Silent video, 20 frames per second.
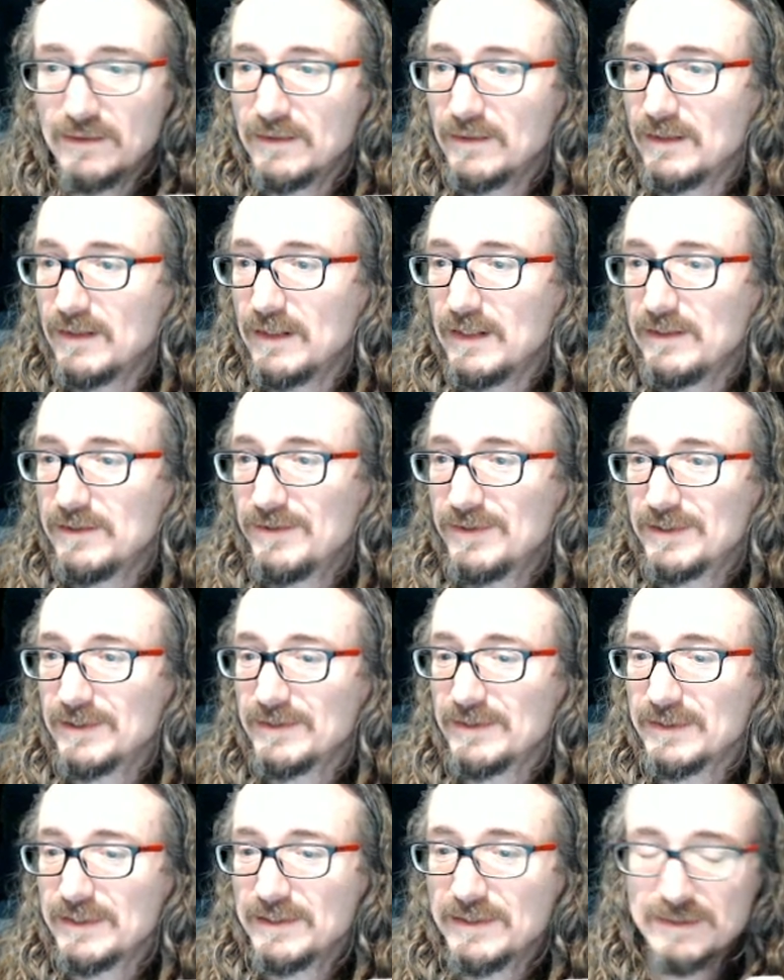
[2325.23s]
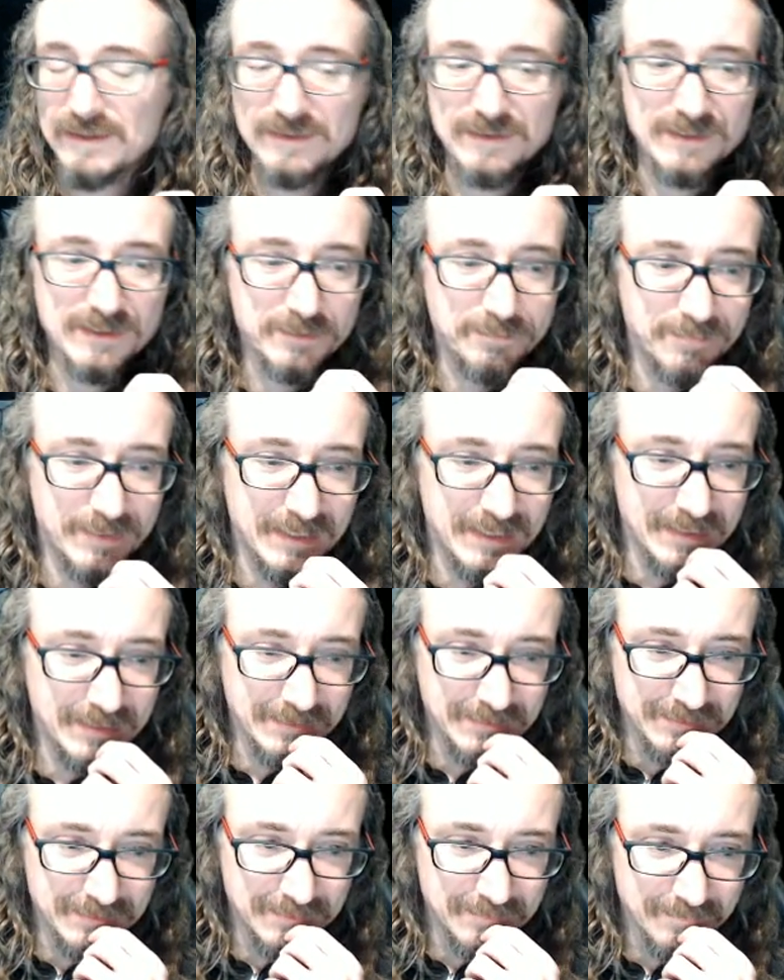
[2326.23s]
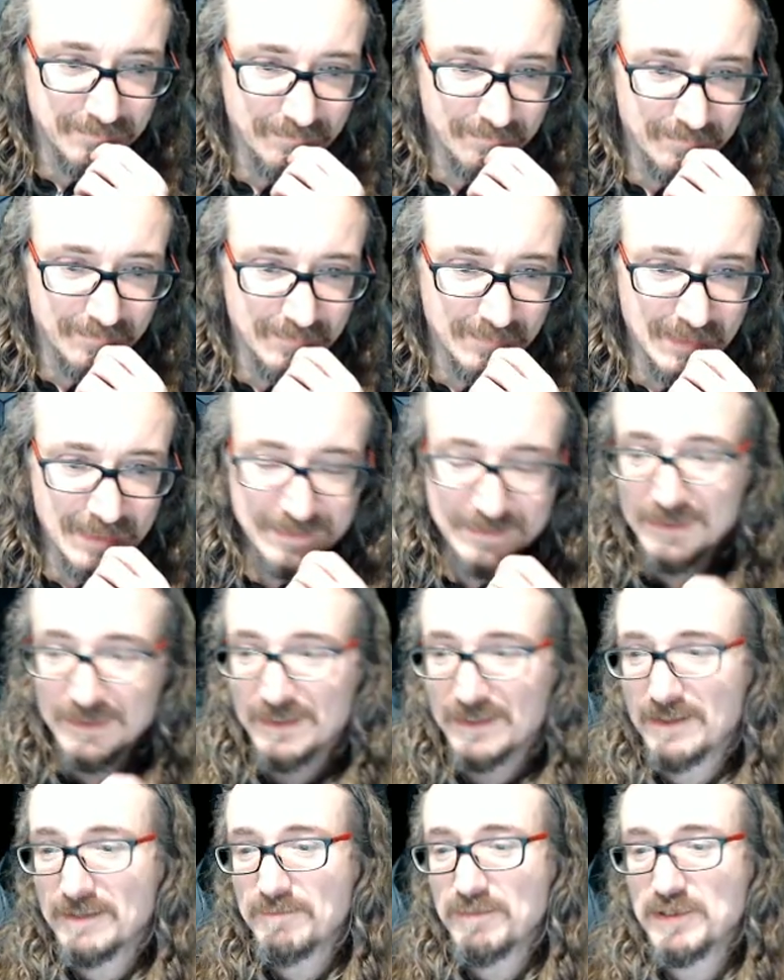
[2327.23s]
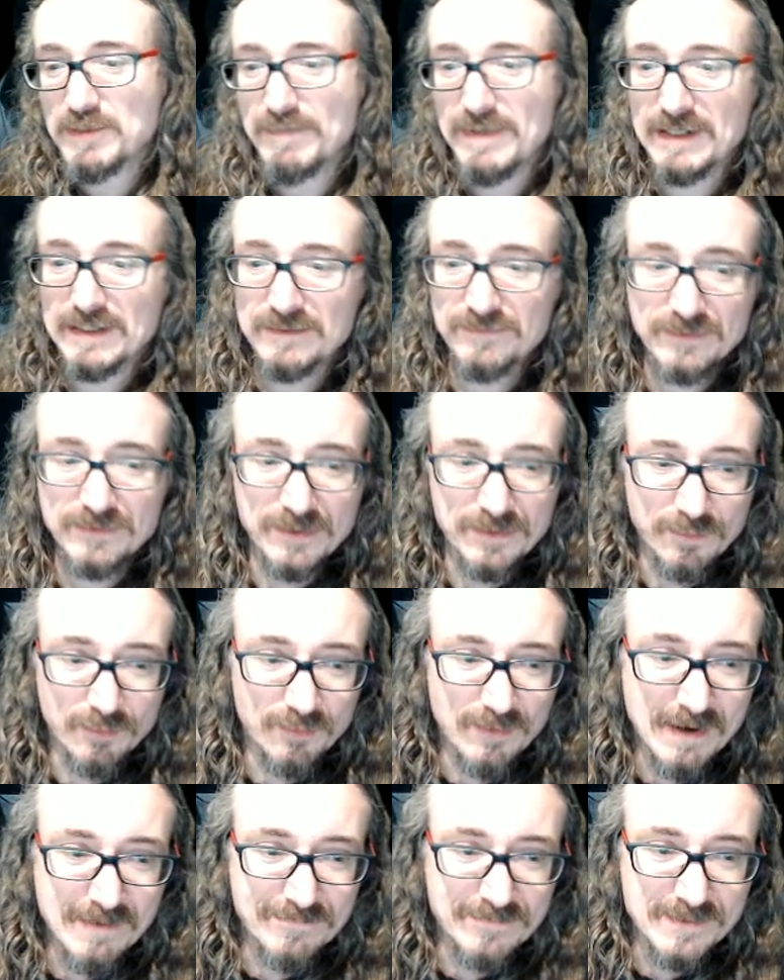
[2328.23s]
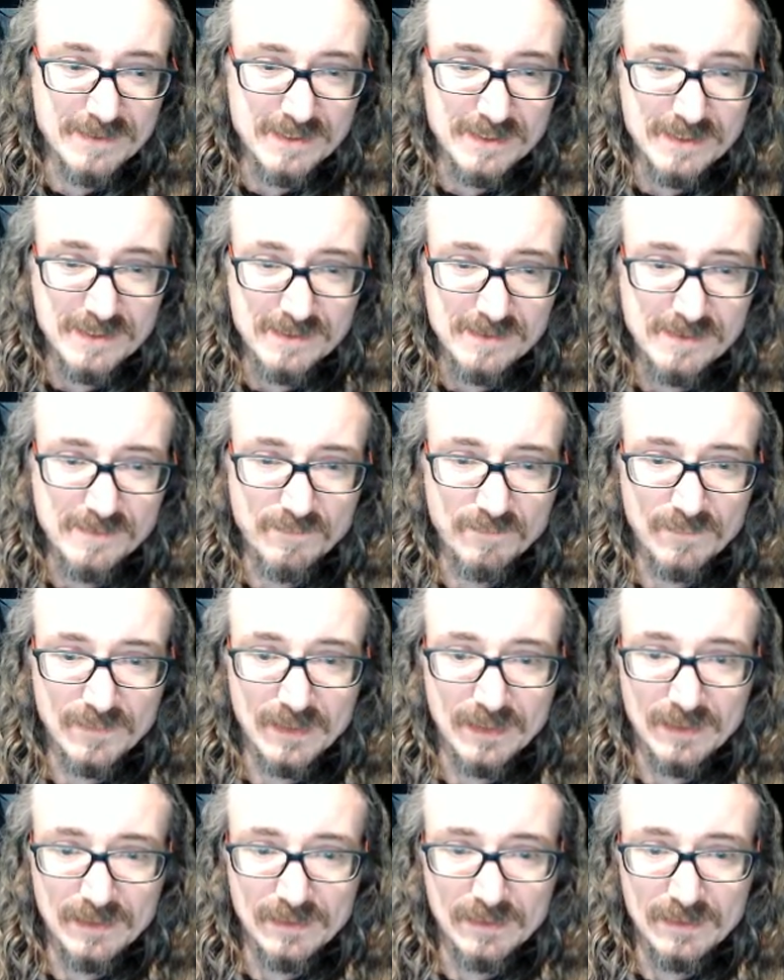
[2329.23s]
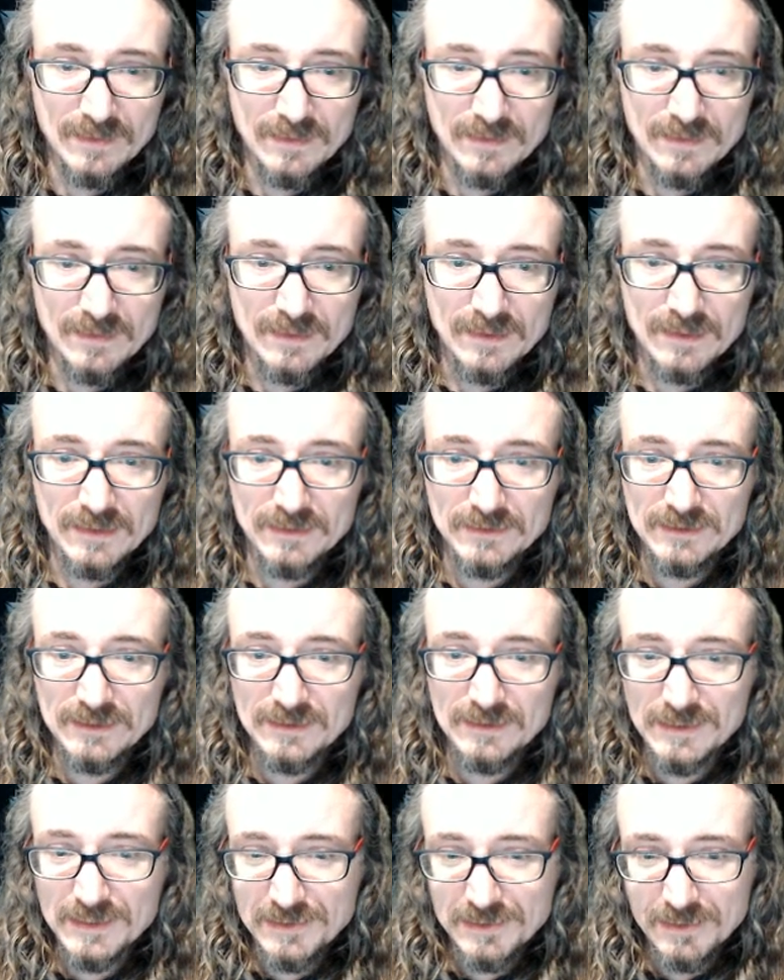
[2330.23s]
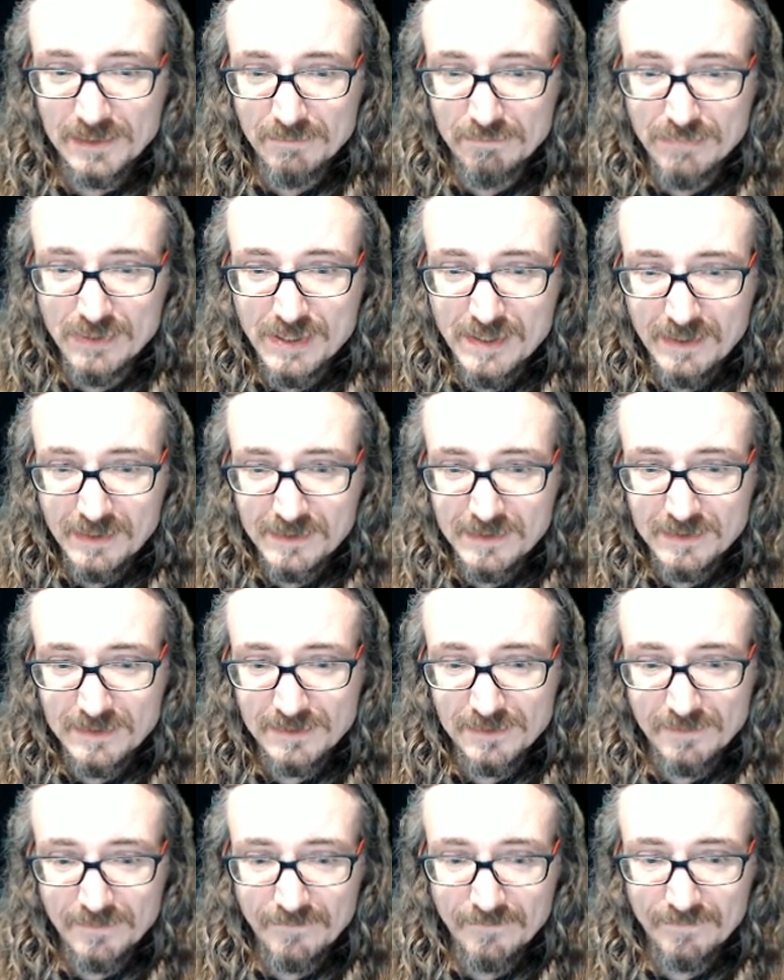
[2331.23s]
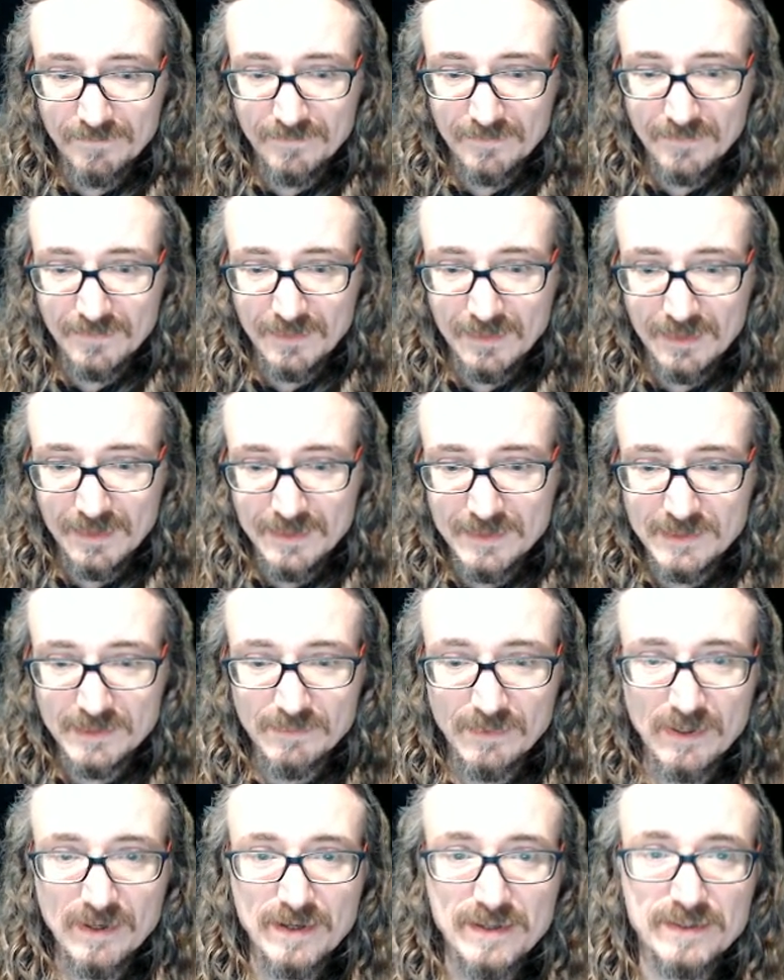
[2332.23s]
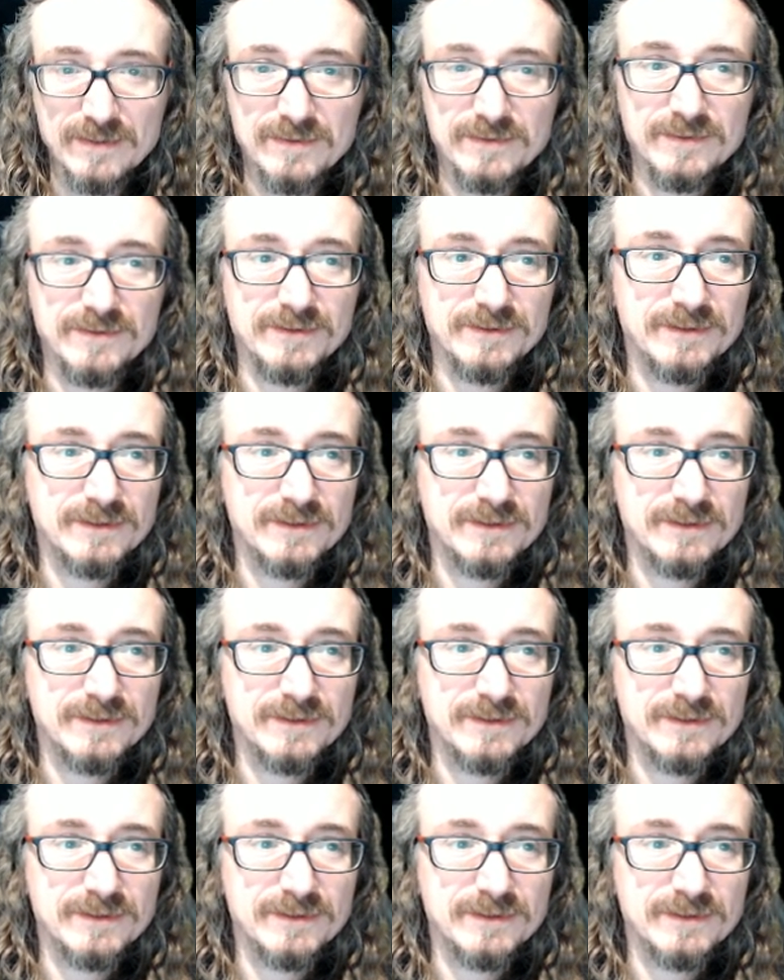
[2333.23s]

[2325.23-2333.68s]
And you can look here at this page at the end of the perspective called References. And she lists the books and some articles